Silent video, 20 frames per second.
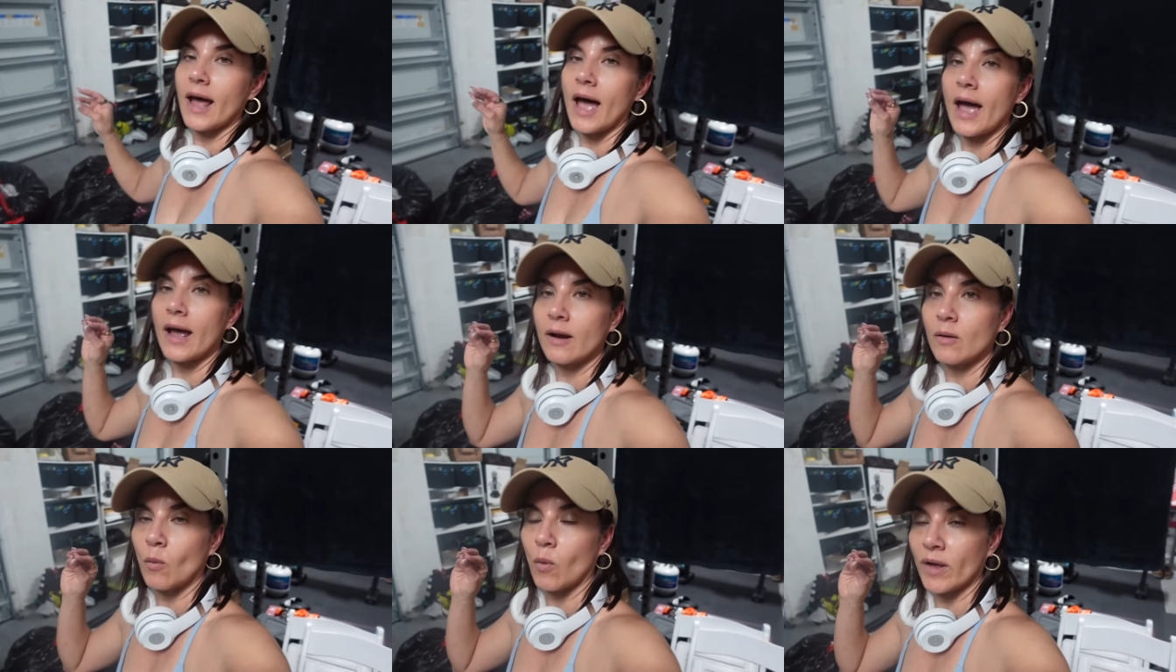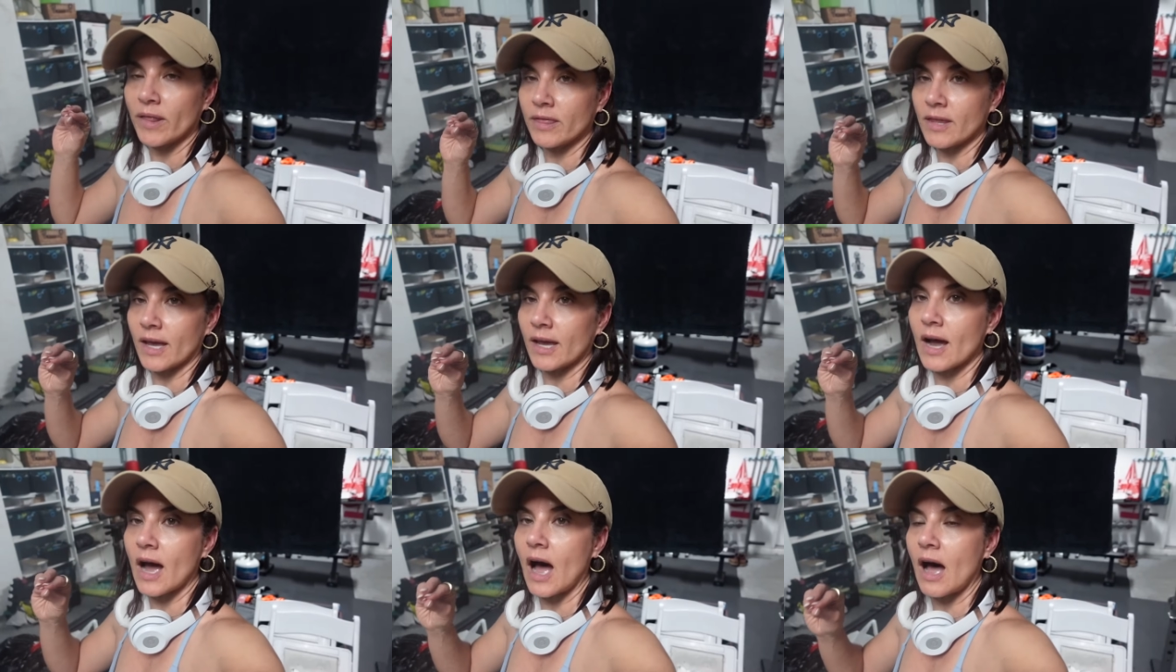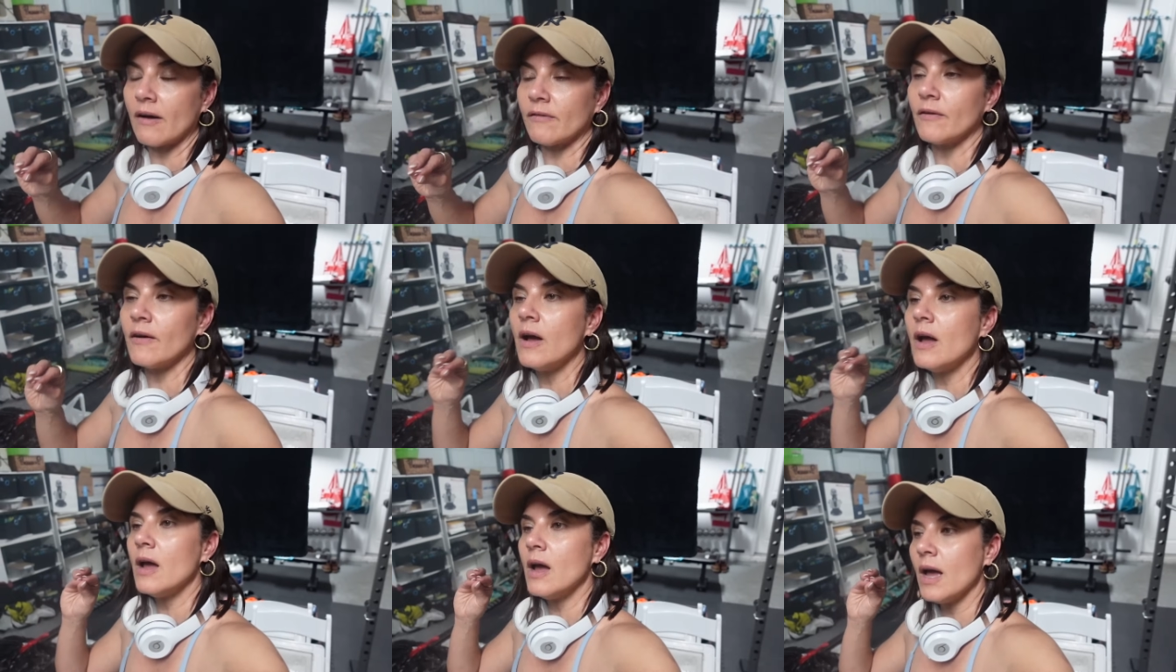And when they have
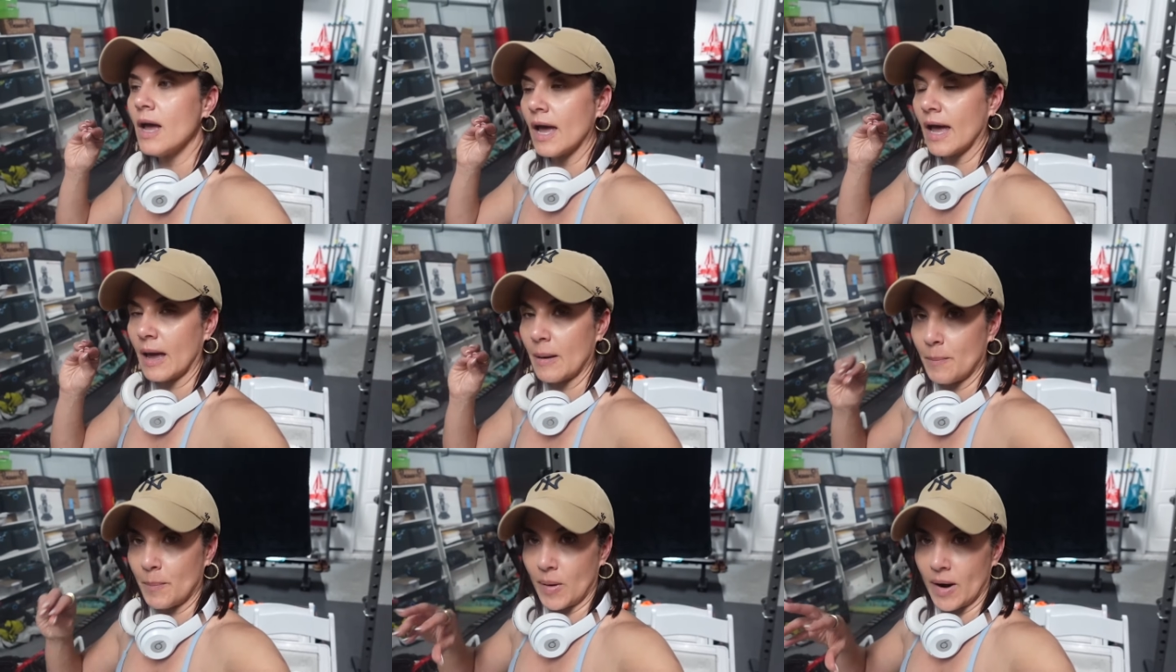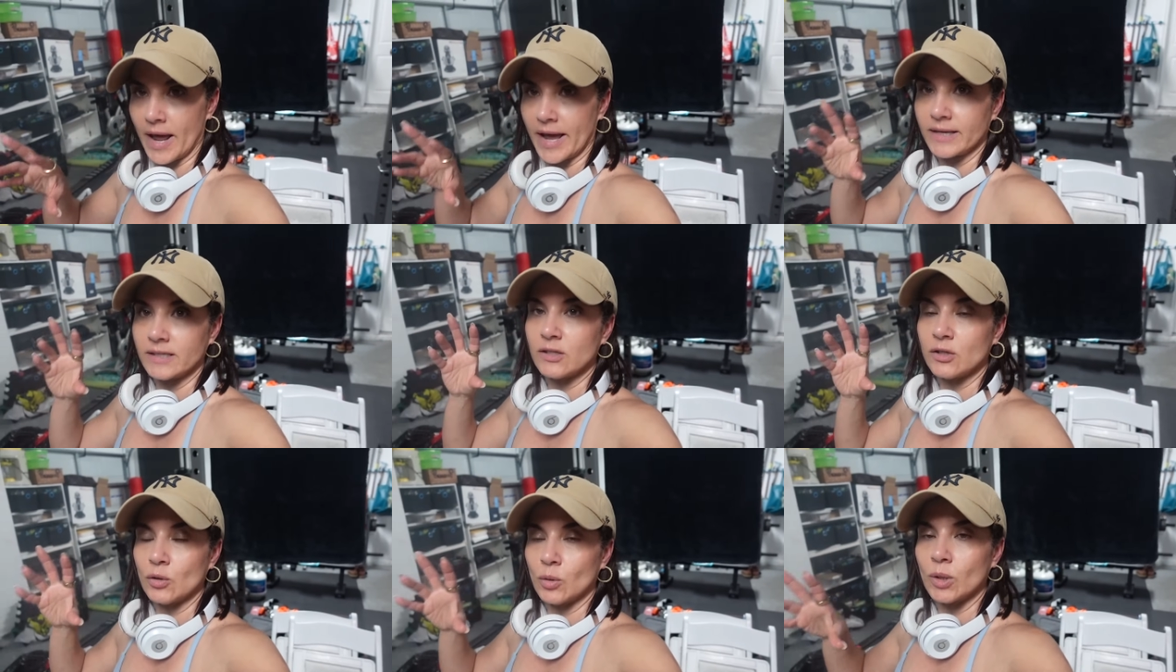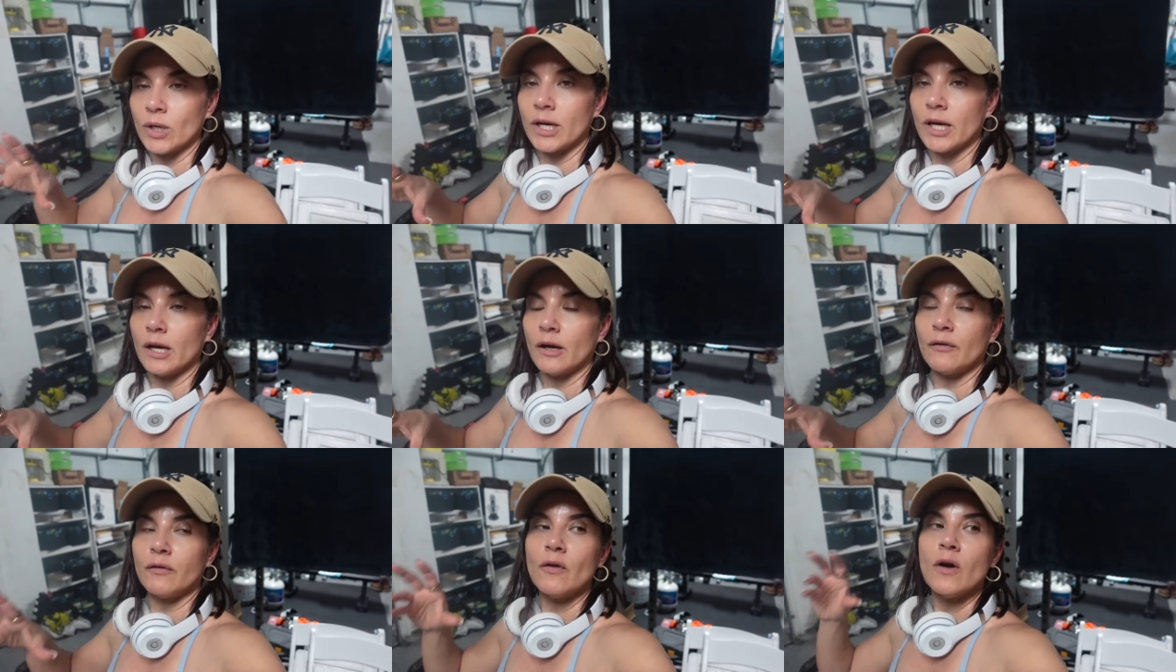a place to
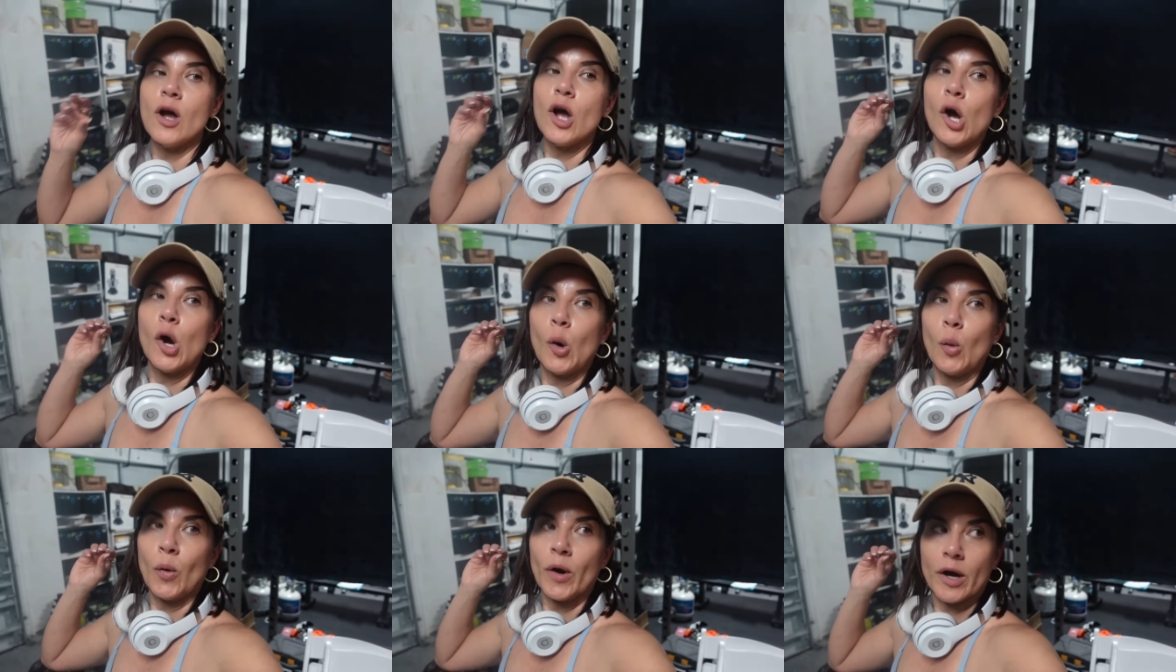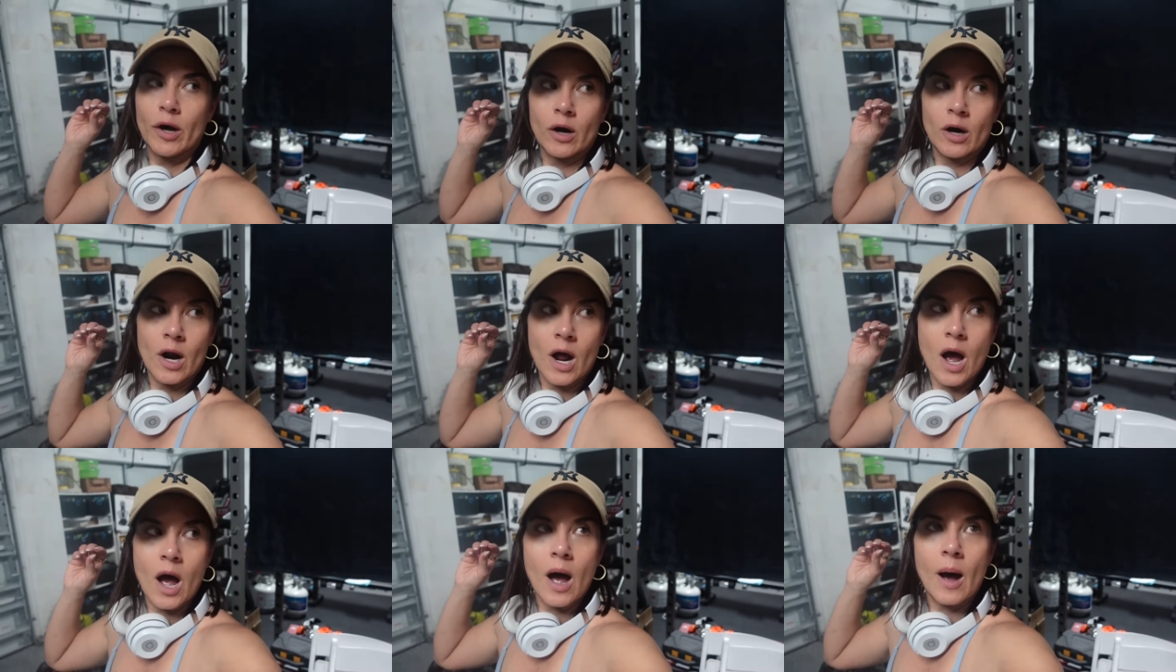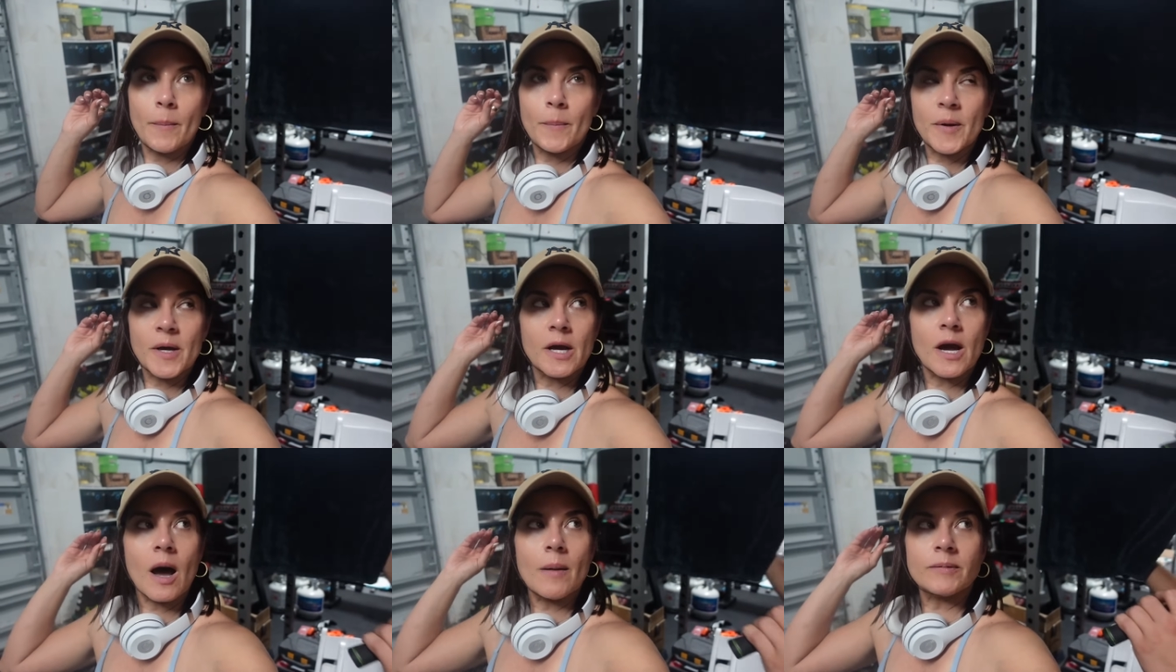live, we're gonna
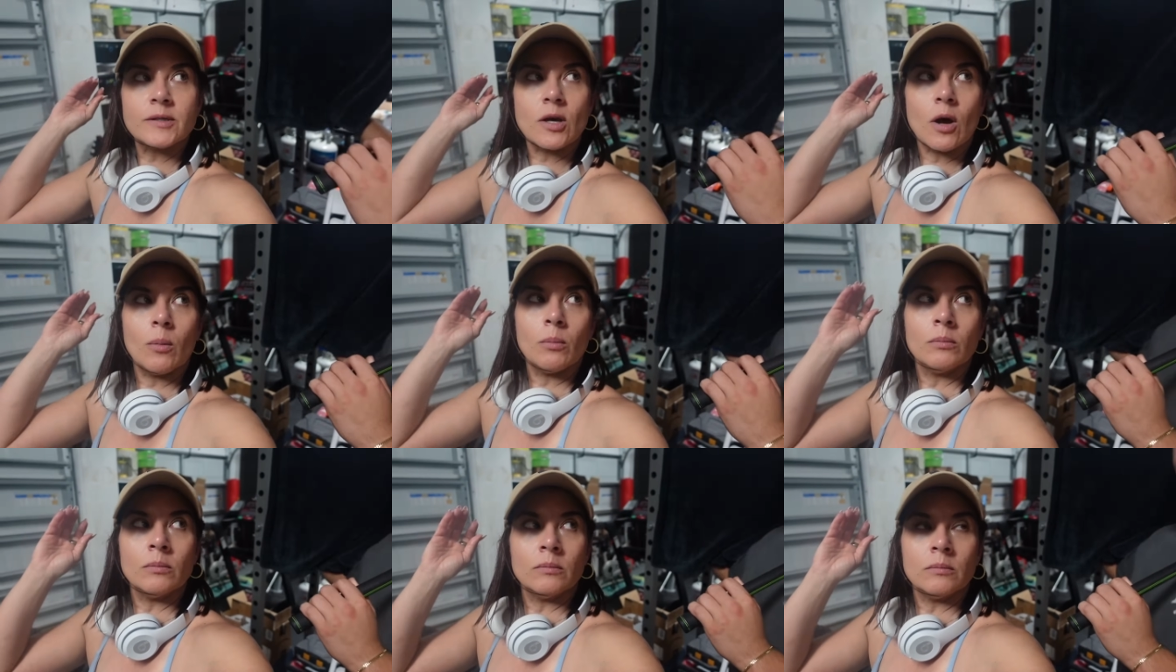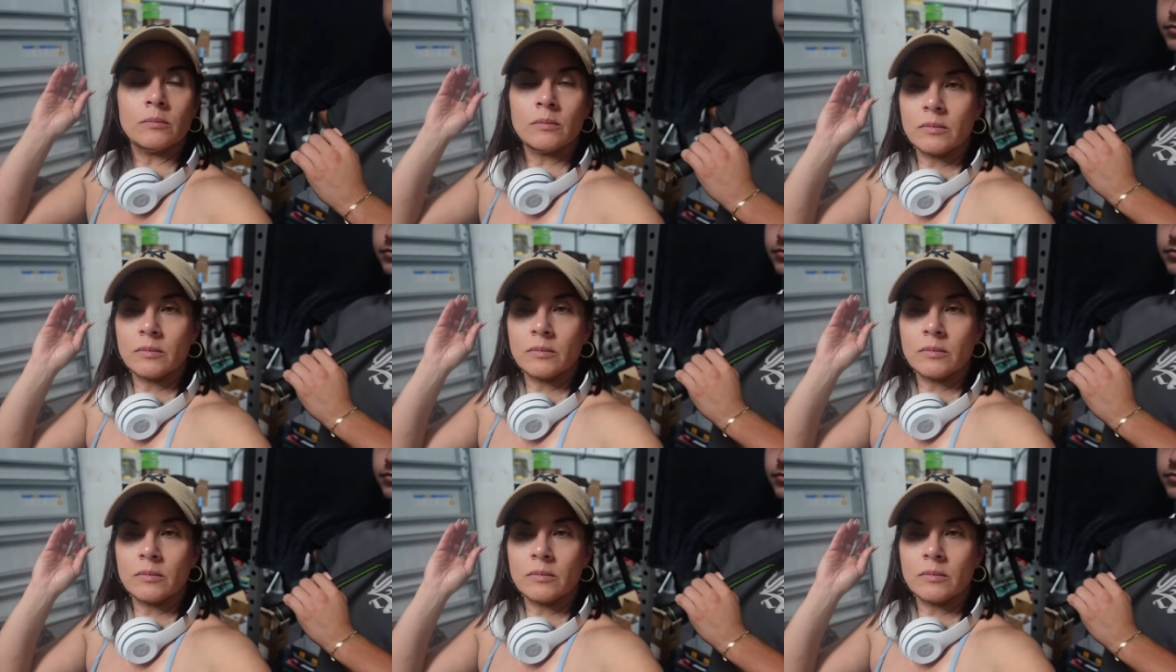pick up some